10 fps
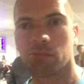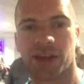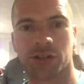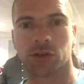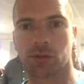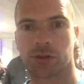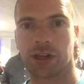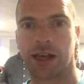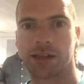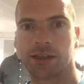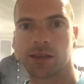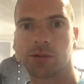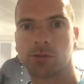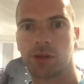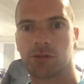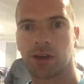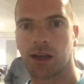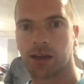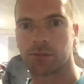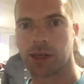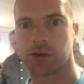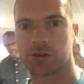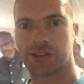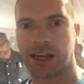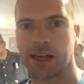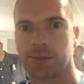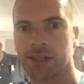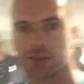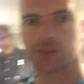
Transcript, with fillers: Messed up slightly with the old timage,